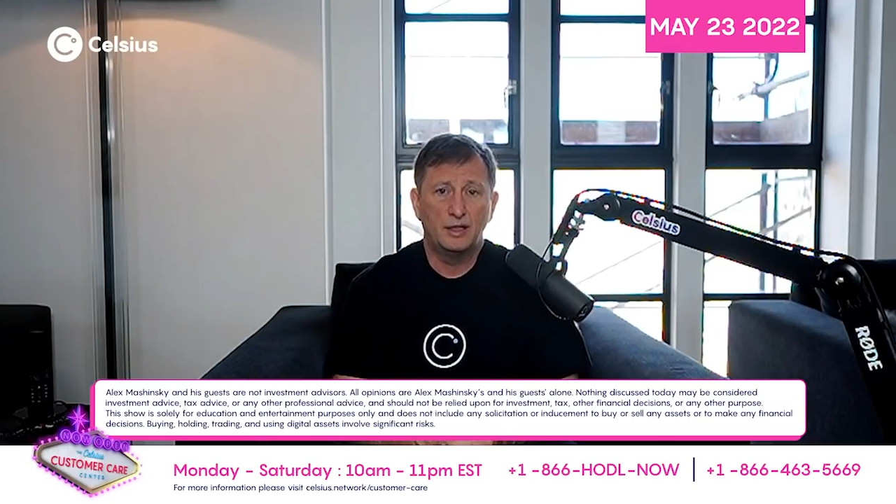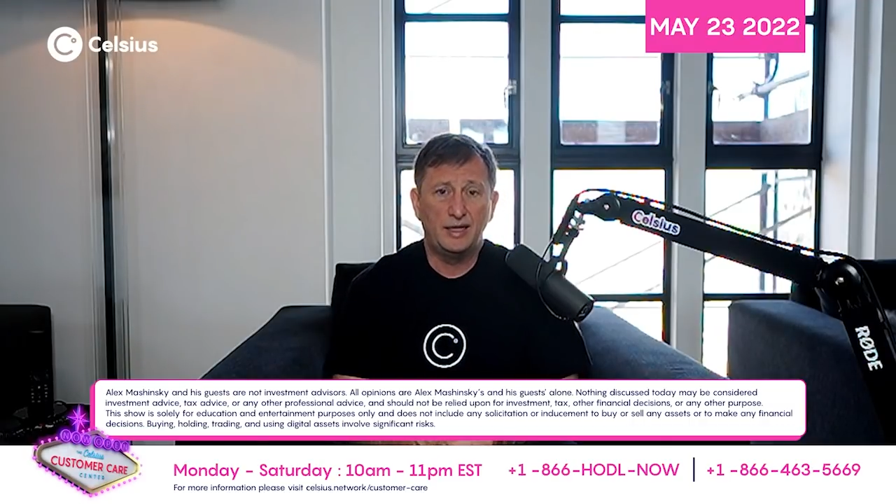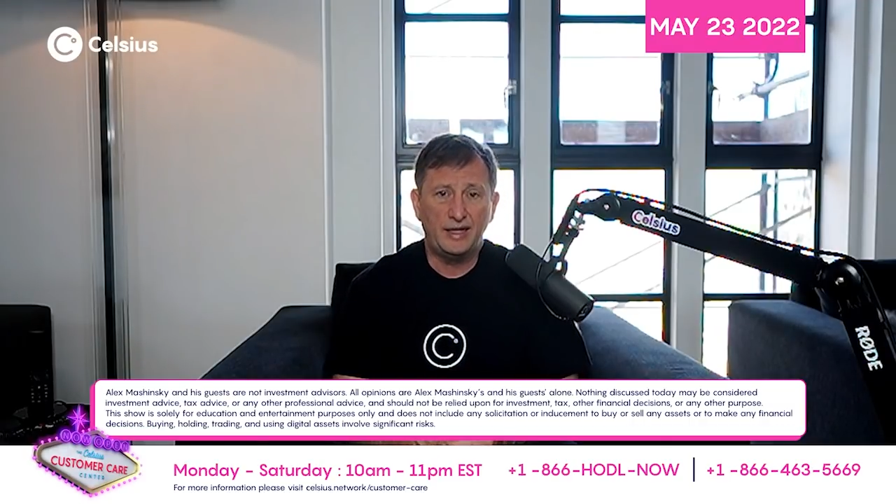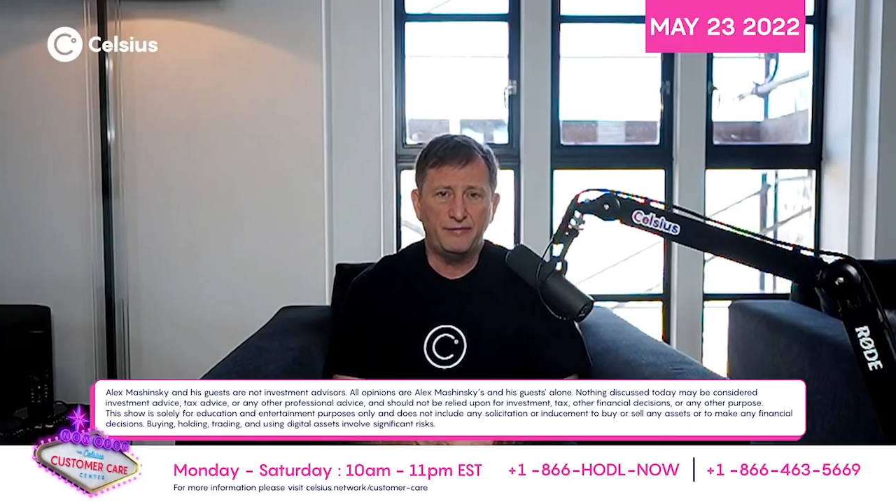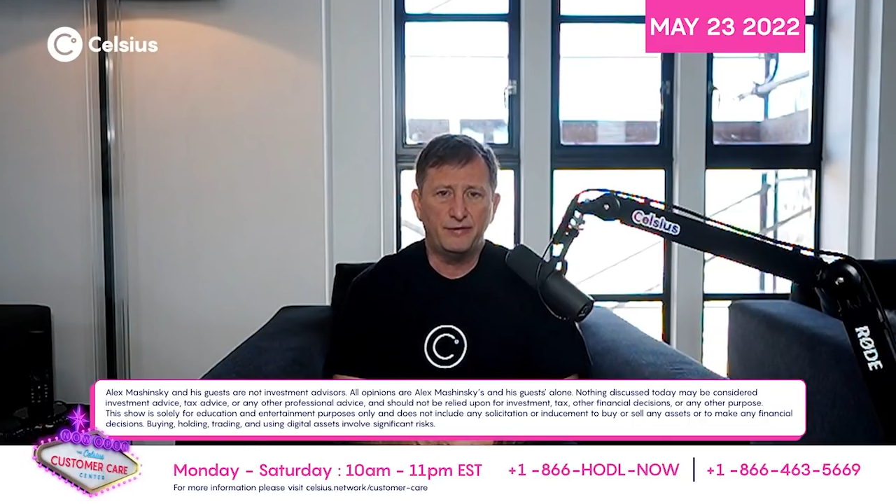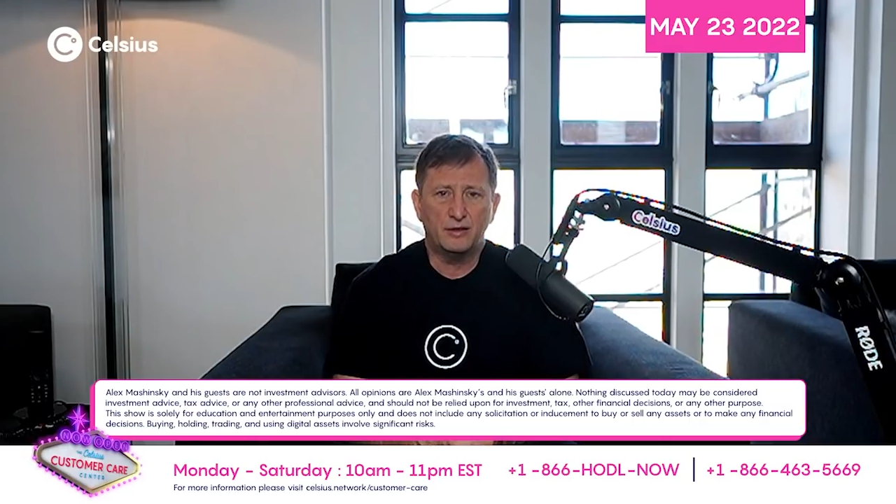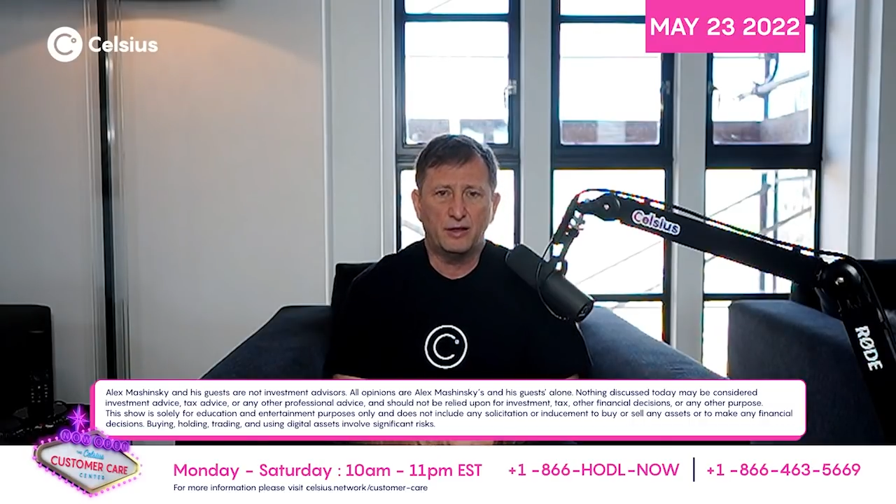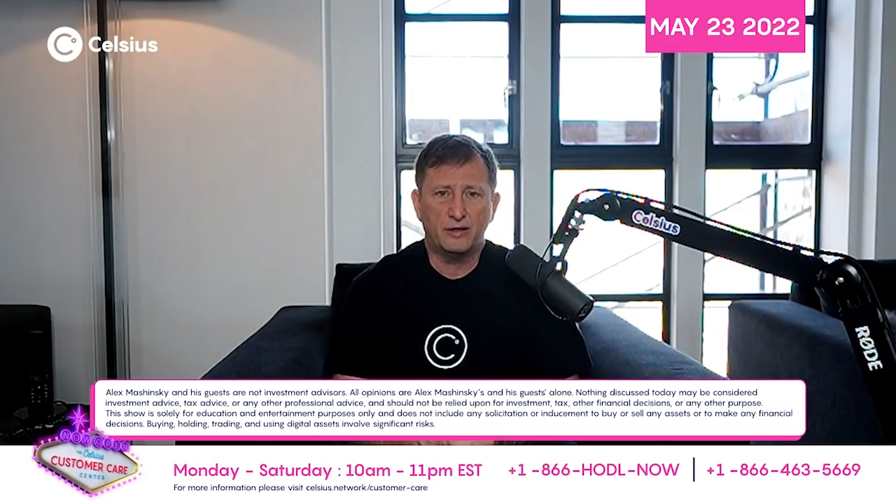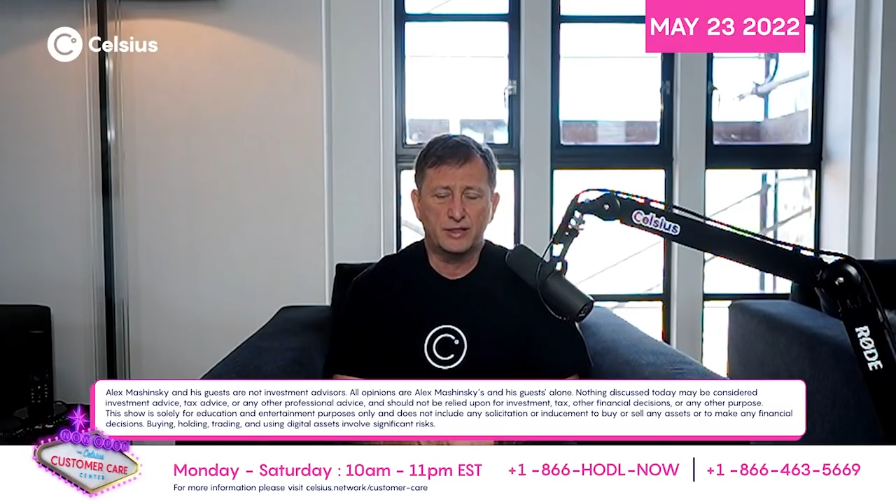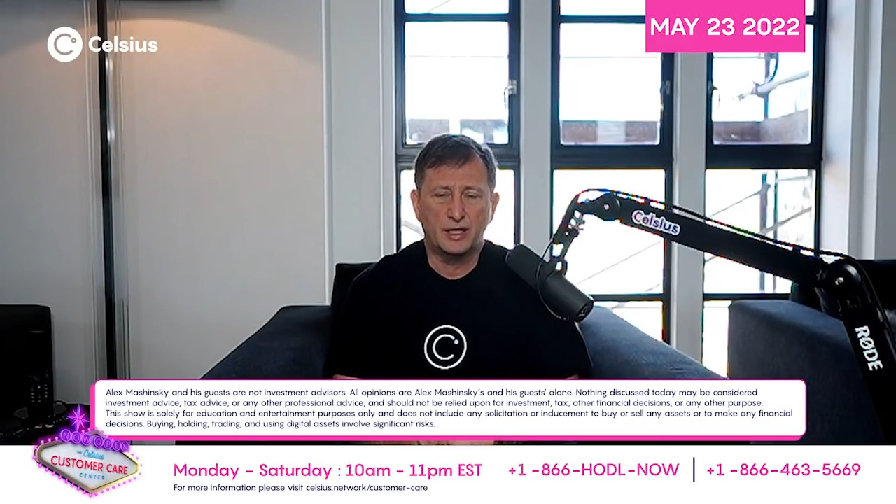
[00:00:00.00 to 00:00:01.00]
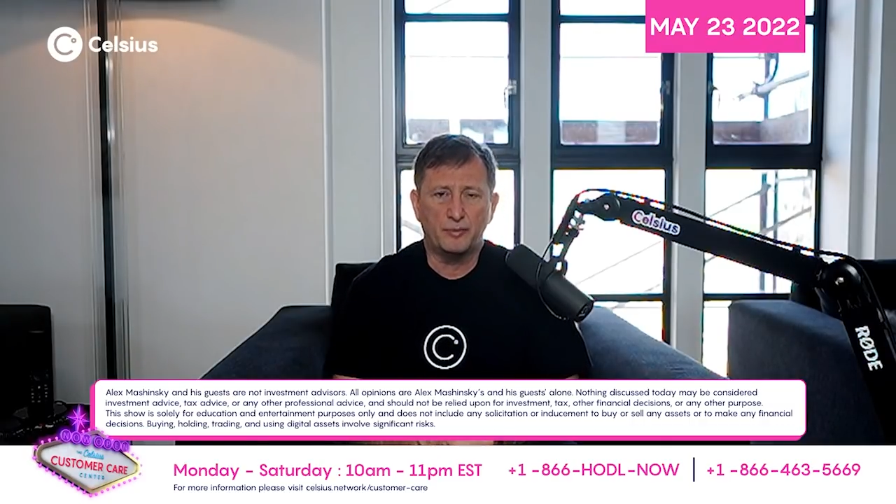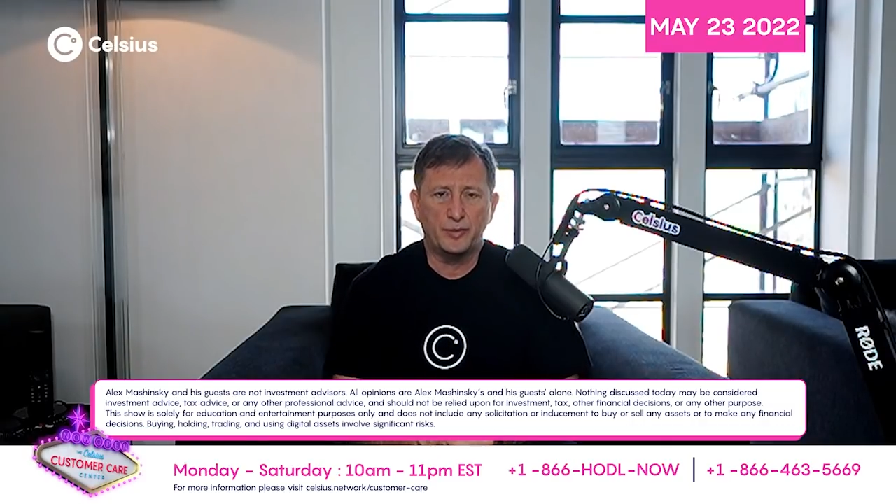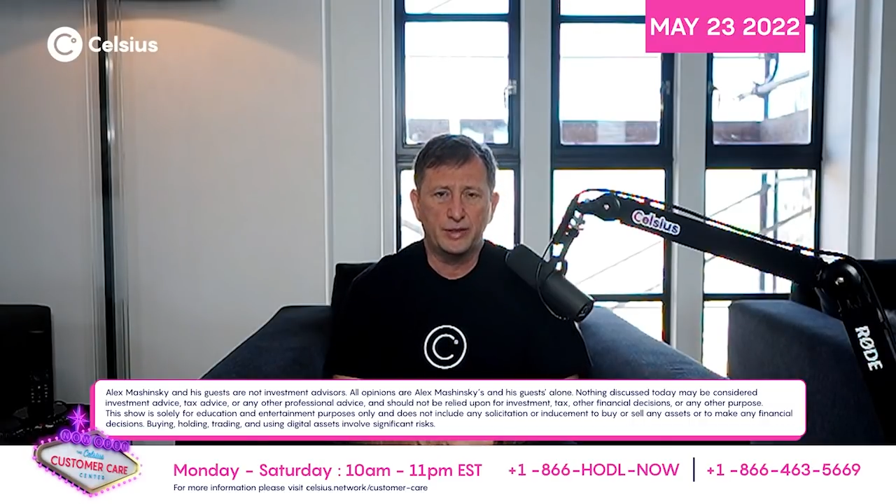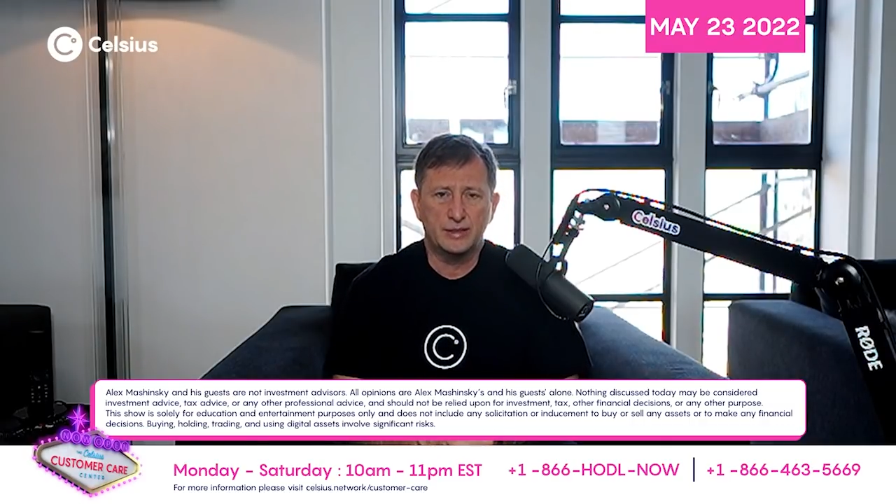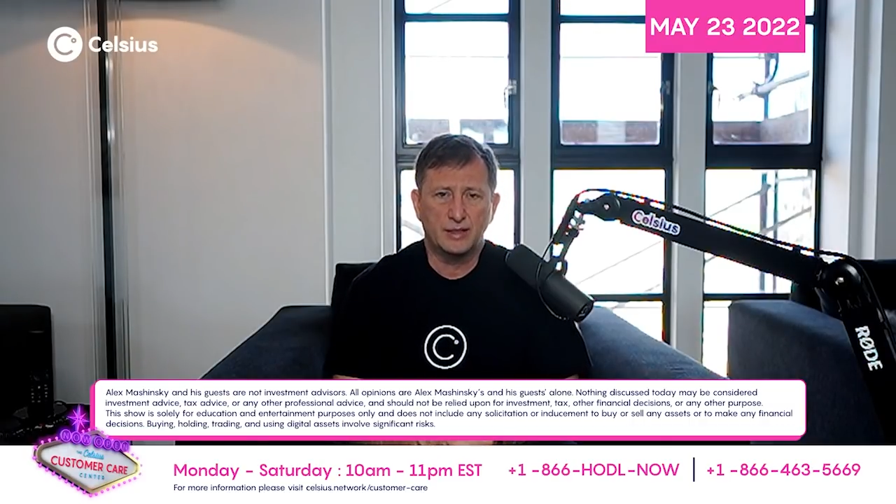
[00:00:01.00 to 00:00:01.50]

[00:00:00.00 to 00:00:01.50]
leaving large companies